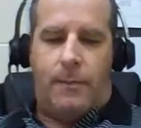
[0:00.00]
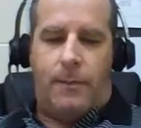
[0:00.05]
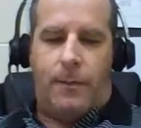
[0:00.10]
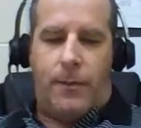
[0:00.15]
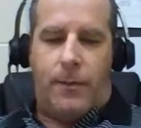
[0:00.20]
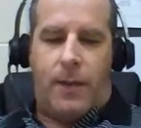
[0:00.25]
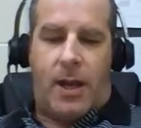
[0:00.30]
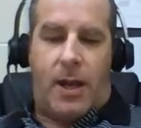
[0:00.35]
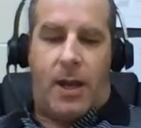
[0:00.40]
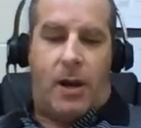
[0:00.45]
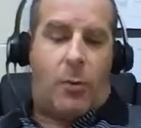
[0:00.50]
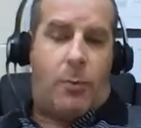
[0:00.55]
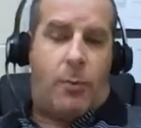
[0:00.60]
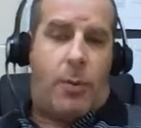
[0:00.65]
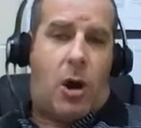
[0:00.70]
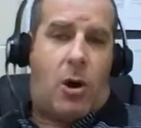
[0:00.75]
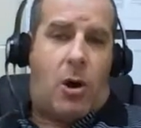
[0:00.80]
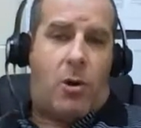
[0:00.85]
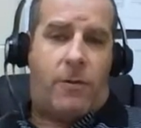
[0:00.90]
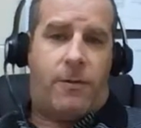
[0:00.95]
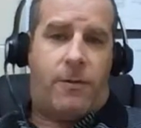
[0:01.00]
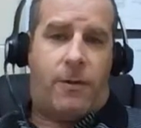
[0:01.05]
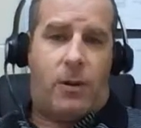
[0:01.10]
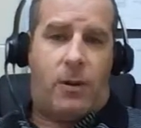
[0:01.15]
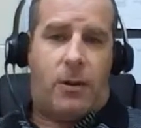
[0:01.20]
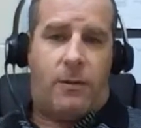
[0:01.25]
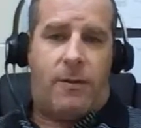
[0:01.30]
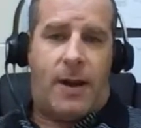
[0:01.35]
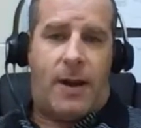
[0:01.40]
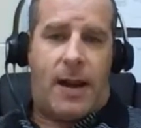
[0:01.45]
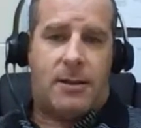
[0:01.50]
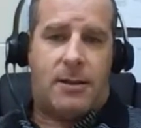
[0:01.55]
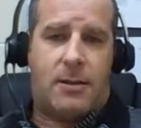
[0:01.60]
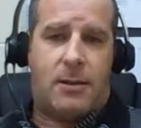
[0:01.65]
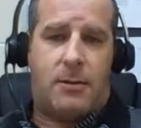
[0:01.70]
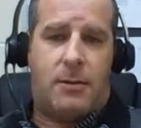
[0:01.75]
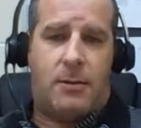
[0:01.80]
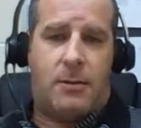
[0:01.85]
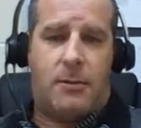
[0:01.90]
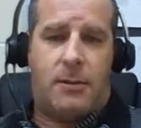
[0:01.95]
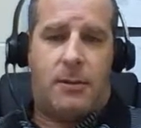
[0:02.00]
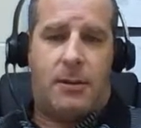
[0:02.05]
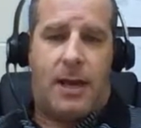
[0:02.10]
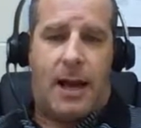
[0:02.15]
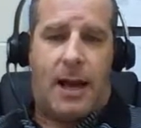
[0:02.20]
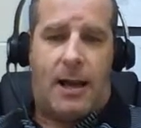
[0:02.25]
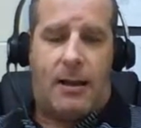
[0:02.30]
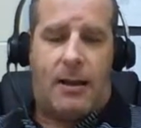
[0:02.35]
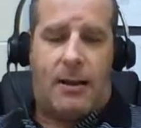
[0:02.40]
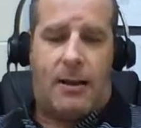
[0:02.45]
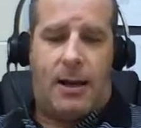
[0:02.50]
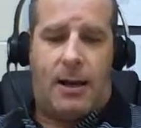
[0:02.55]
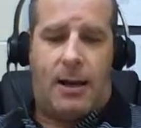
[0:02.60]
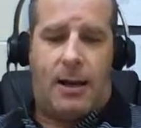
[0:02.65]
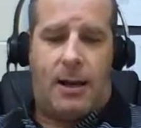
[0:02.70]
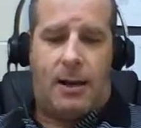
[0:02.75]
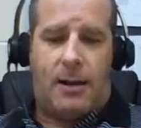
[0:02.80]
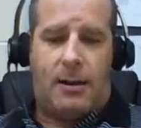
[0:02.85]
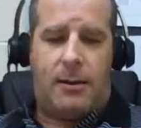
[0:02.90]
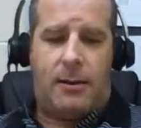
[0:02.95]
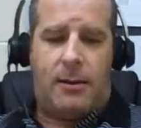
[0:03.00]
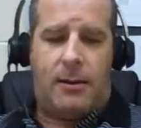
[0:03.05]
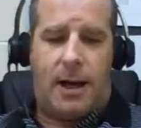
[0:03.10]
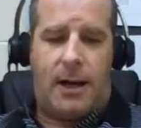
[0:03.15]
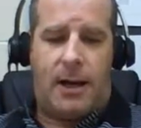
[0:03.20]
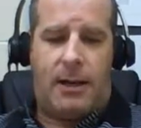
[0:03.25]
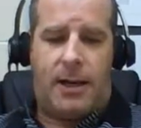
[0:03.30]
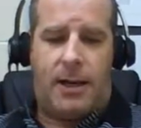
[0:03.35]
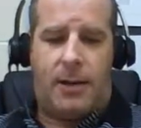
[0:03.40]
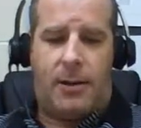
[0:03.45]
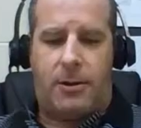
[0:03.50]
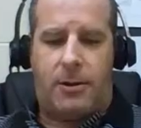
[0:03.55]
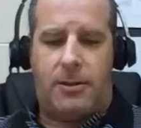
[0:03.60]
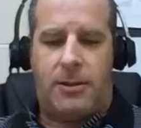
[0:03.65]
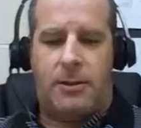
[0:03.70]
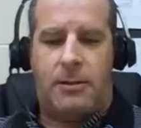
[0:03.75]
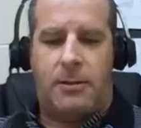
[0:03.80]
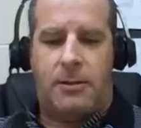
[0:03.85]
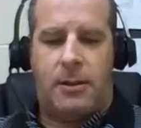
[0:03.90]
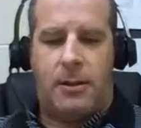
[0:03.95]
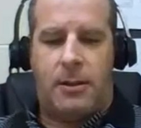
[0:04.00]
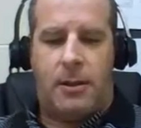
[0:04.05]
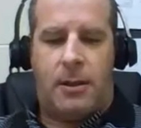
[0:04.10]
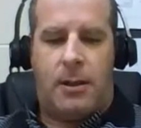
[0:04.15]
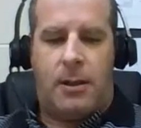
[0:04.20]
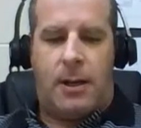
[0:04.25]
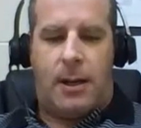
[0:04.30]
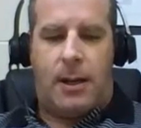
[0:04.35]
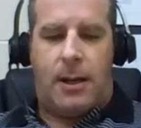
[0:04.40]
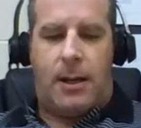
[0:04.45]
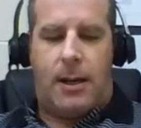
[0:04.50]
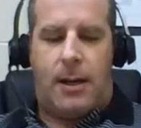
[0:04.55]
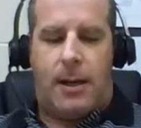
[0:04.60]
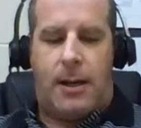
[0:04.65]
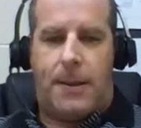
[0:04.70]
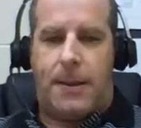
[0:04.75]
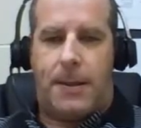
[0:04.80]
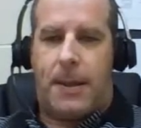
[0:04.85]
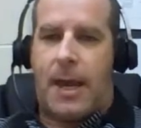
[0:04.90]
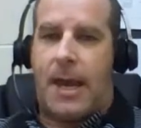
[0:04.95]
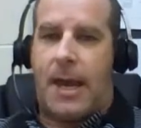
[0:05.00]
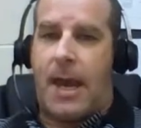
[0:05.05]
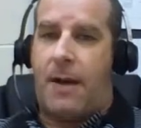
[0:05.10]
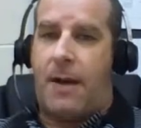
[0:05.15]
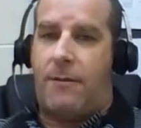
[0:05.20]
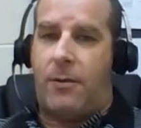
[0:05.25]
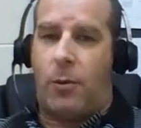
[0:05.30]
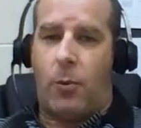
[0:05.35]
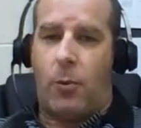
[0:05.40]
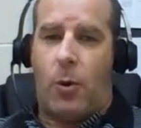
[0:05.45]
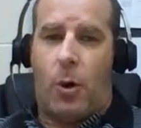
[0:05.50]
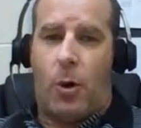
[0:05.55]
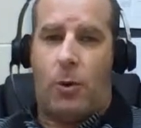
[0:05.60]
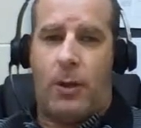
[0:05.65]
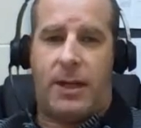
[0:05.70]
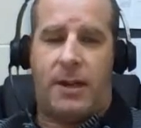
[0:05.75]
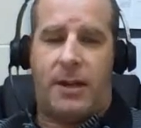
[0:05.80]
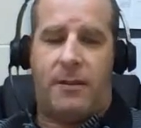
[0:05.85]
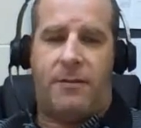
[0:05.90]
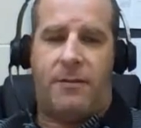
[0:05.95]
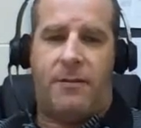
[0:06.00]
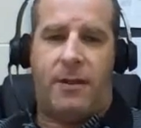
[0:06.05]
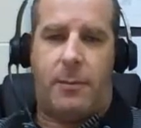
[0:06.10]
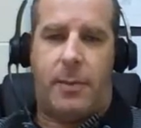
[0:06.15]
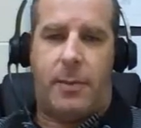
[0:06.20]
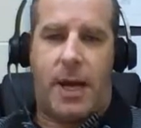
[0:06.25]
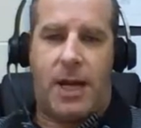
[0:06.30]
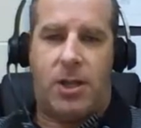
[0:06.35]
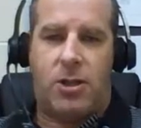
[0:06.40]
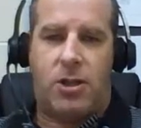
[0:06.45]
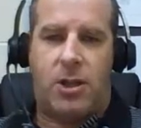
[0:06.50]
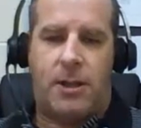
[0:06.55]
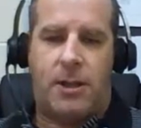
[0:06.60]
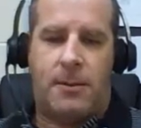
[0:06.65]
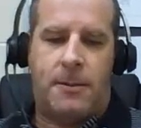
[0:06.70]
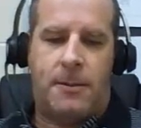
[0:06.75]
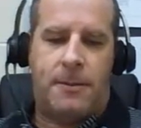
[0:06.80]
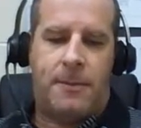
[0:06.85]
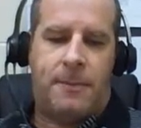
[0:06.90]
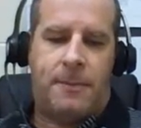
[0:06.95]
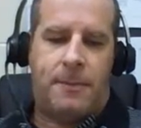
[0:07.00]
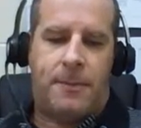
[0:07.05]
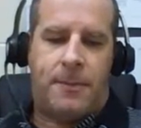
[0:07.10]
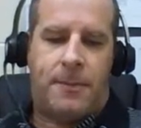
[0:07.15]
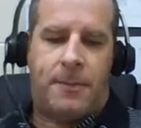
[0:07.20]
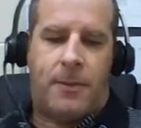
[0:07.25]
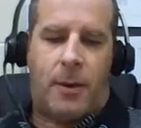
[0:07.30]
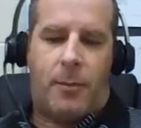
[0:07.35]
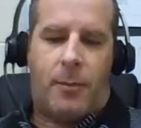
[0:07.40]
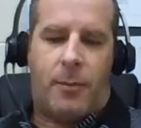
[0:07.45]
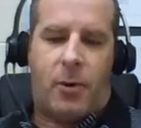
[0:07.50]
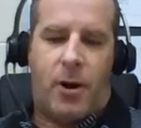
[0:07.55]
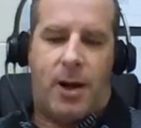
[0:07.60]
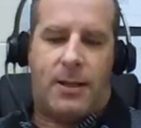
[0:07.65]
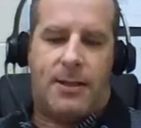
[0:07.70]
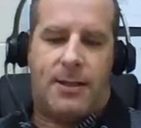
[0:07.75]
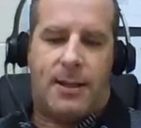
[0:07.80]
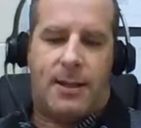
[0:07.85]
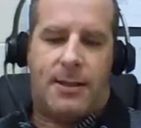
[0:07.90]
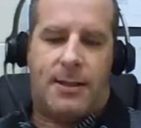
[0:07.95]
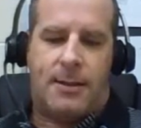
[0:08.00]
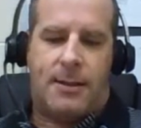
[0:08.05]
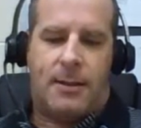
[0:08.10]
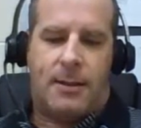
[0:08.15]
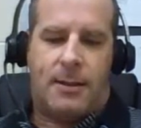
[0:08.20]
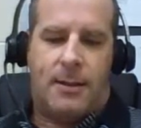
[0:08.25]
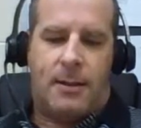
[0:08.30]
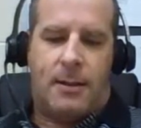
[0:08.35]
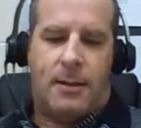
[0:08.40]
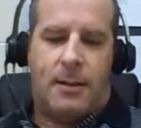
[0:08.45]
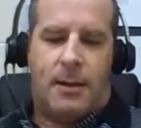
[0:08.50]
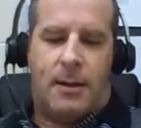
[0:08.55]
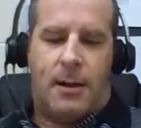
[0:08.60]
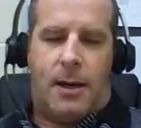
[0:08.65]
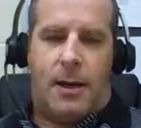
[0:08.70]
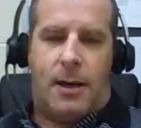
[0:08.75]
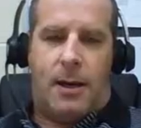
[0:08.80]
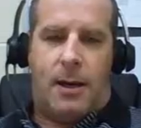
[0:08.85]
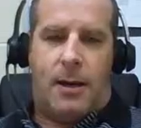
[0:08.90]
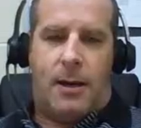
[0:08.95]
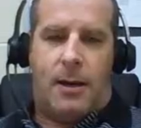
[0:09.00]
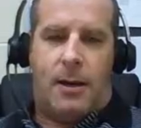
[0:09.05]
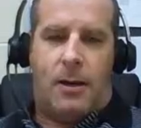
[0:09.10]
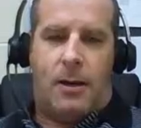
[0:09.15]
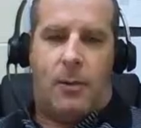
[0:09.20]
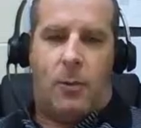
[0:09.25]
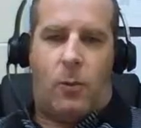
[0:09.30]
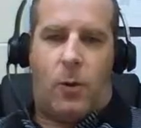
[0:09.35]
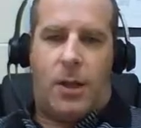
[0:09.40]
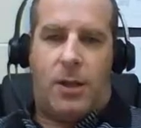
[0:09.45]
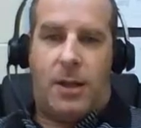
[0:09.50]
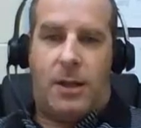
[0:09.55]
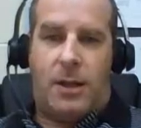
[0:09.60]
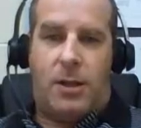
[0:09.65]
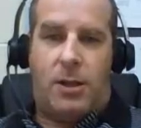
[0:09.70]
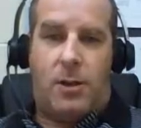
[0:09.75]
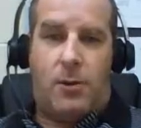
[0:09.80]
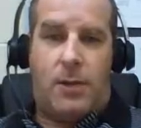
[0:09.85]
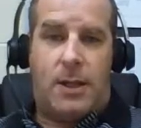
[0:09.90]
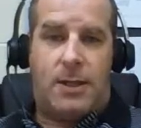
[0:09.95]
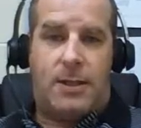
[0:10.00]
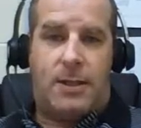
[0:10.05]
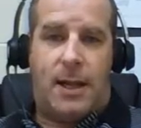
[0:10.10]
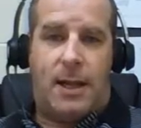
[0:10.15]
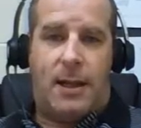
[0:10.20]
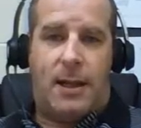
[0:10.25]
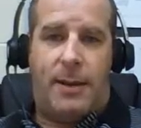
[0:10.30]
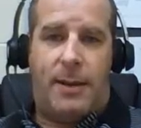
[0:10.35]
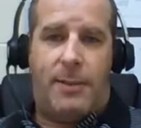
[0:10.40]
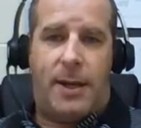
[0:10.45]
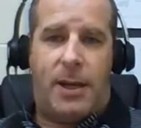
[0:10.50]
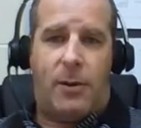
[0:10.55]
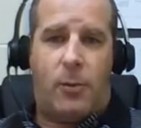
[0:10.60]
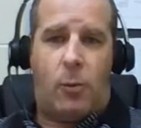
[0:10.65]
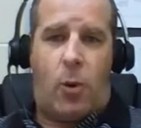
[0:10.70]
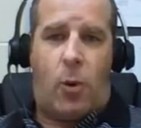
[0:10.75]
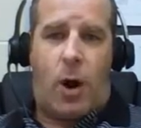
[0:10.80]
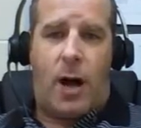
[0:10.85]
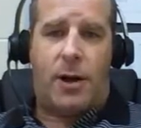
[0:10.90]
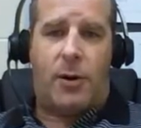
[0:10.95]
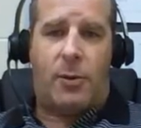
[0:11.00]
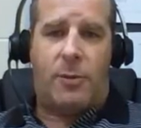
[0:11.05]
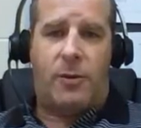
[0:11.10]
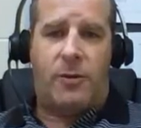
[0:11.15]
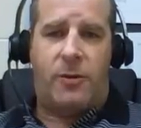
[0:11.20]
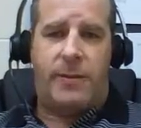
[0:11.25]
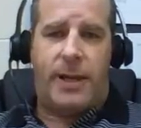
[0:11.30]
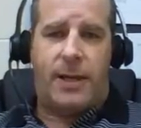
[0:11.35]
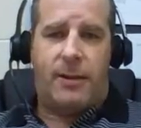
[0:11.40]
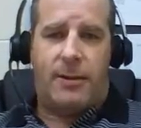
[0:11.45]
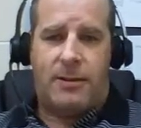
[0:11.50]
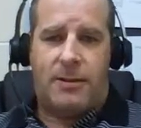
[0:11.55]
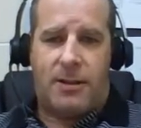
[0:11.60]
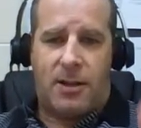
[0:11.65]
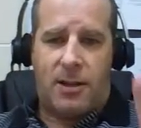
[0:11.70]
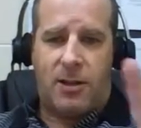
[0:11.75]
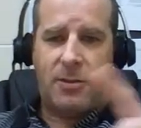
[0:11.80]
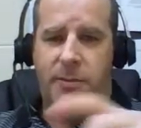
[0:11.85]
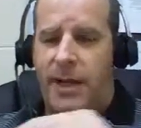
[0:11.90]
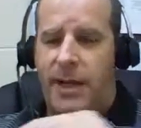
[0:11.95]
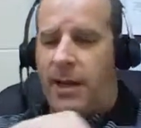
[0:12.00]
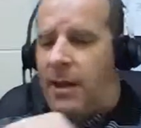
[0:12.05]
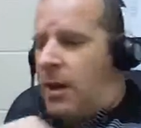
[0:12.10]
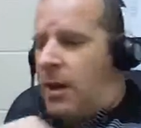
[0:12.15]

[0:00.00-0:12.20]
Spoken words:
They are powerful vasodilators. They have a role in inflammation process. What they do is they limit water movement. Excuse me.